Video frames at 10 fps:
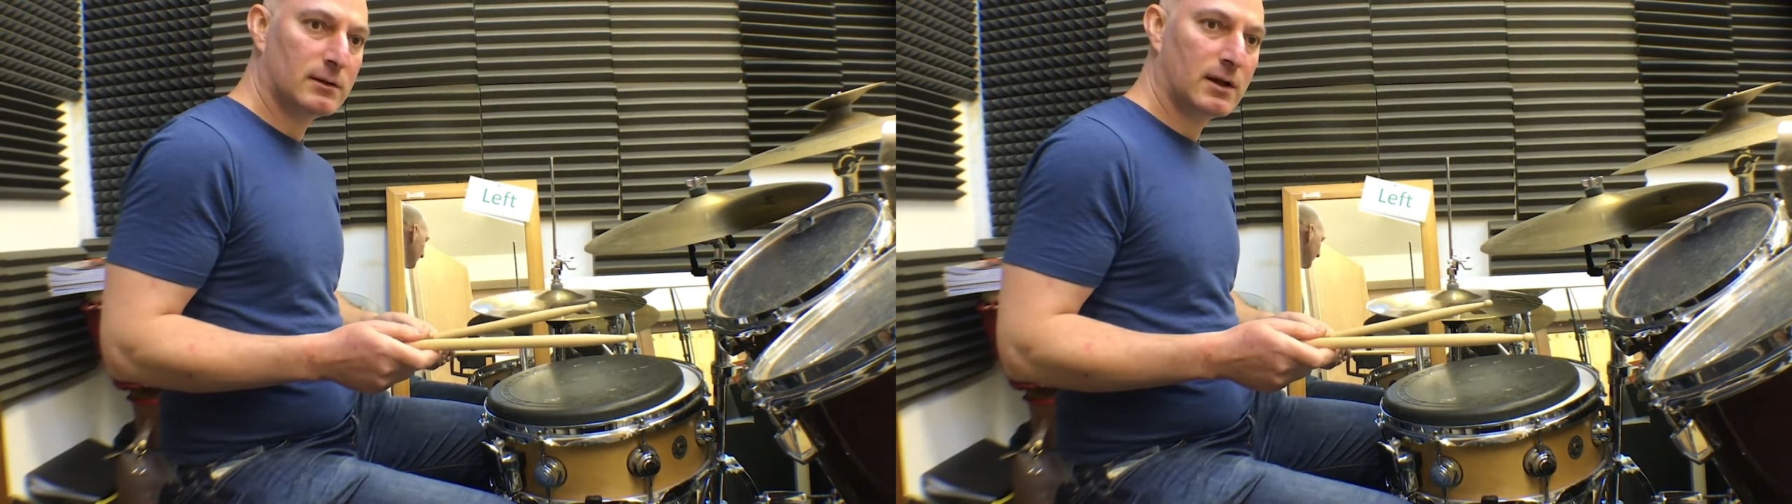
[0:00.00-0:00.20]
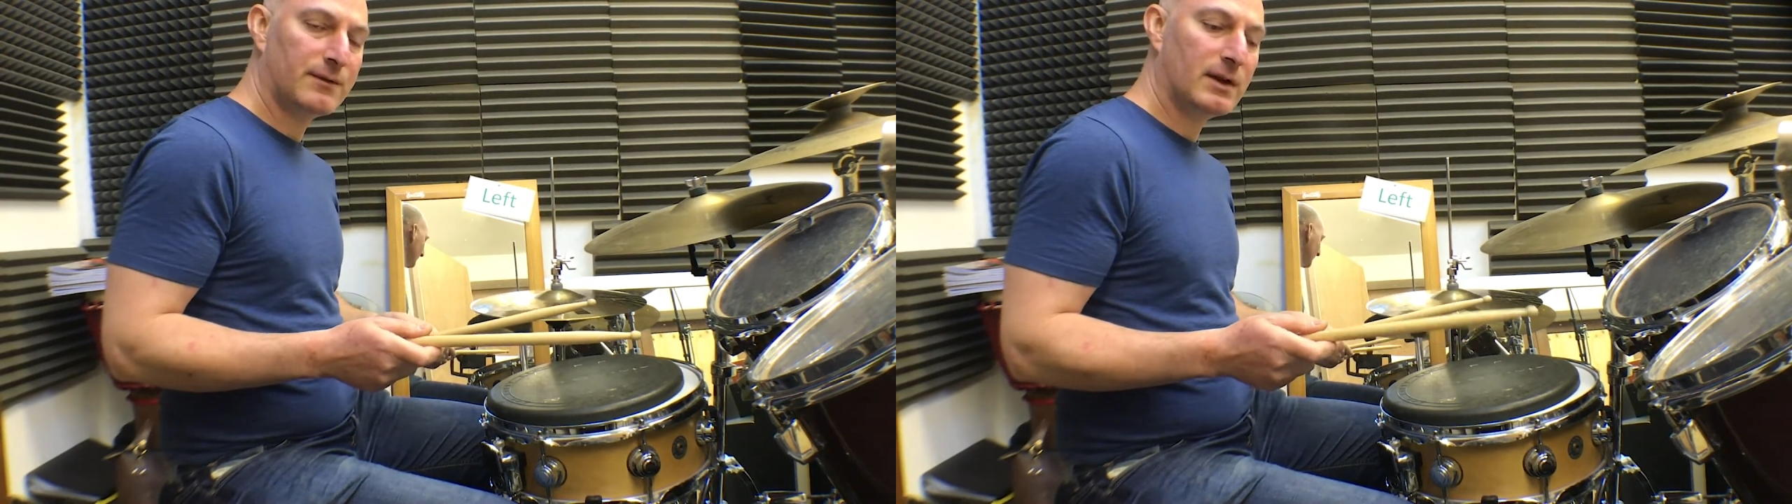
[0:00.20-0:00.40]

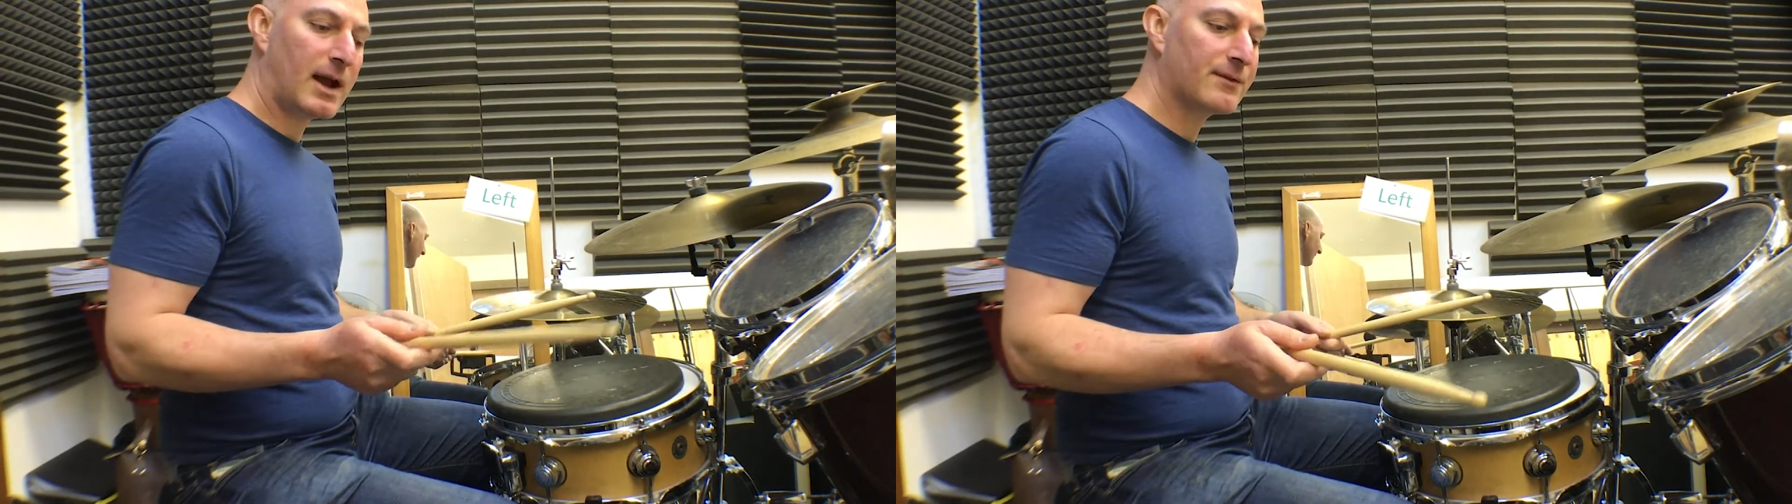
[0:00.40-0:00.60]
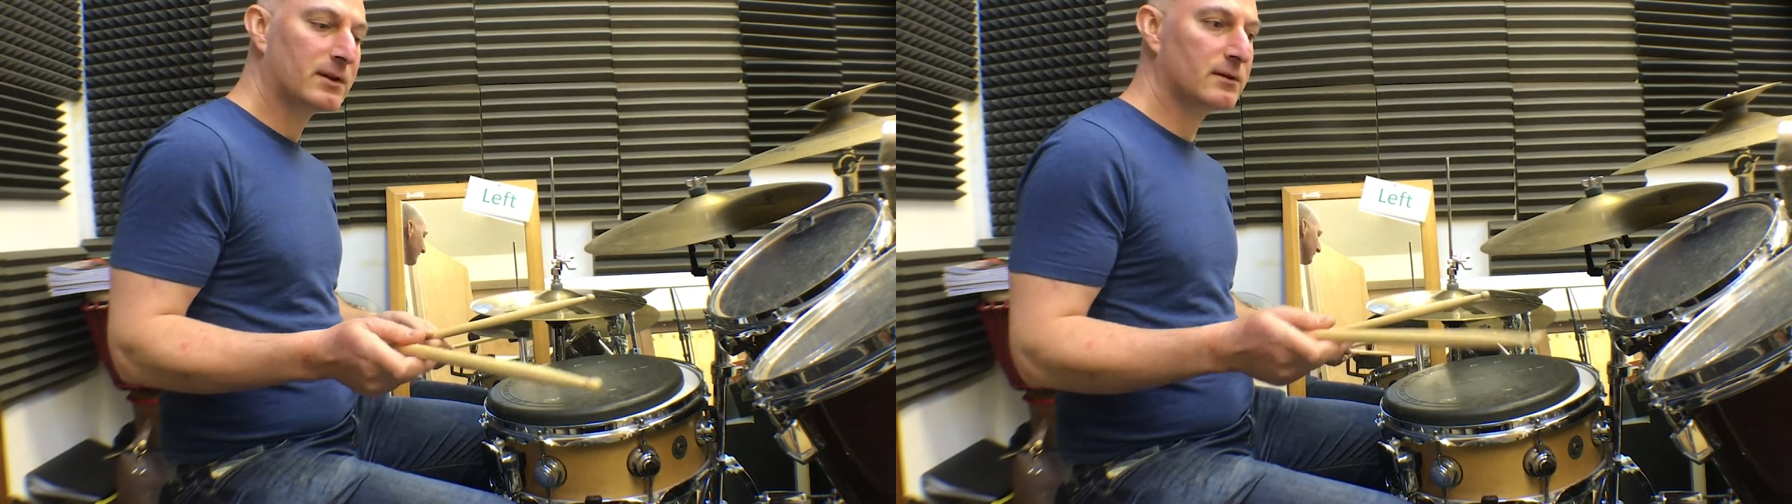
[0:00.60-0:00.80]
If you
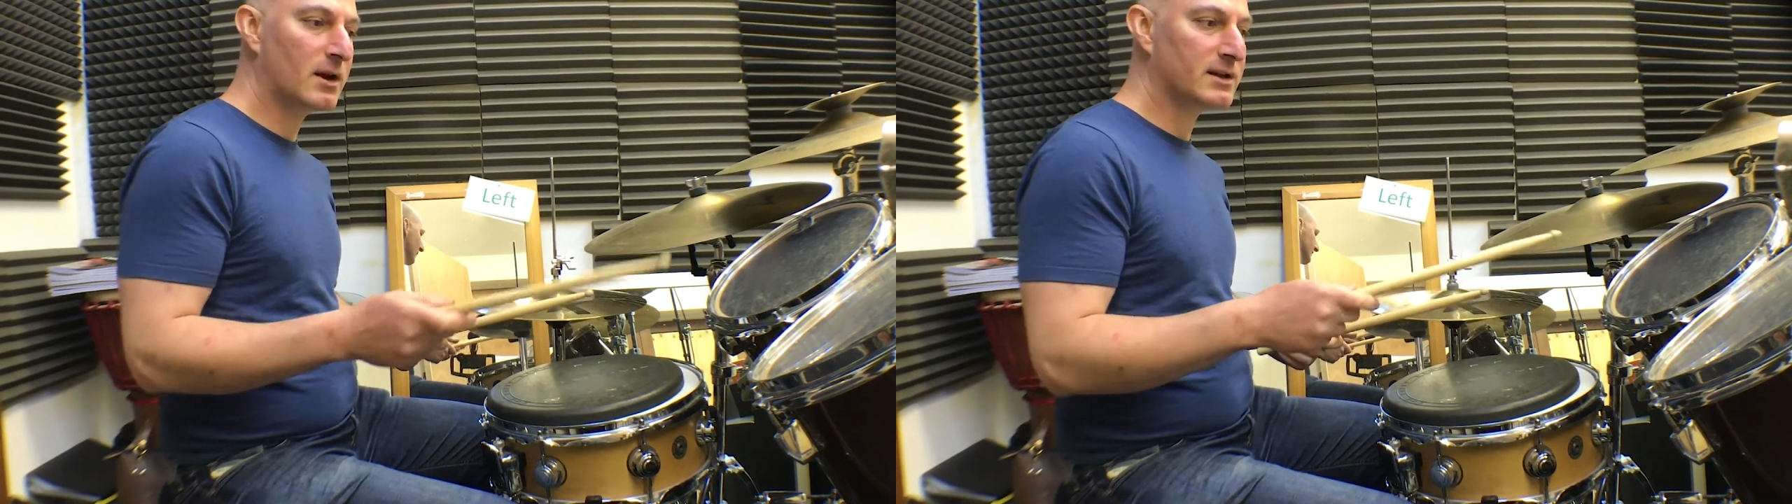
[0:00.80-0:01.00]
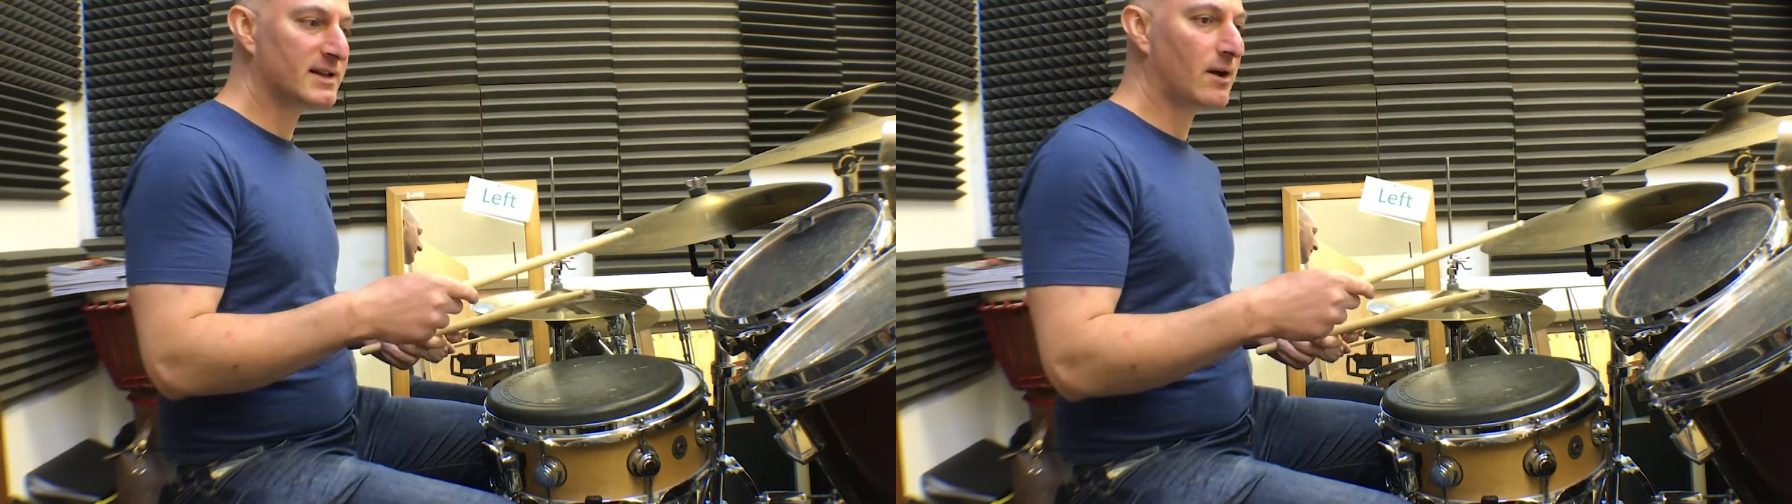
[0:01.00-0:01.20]
ever
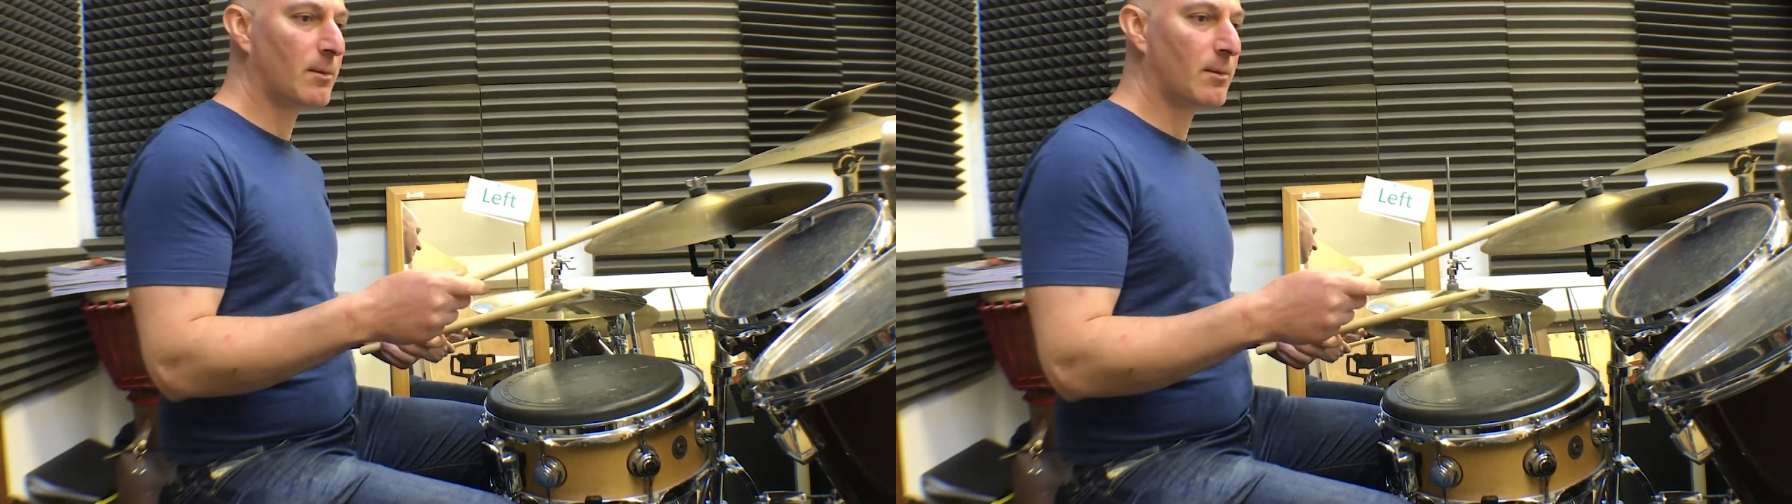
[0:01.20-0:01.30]
notice how a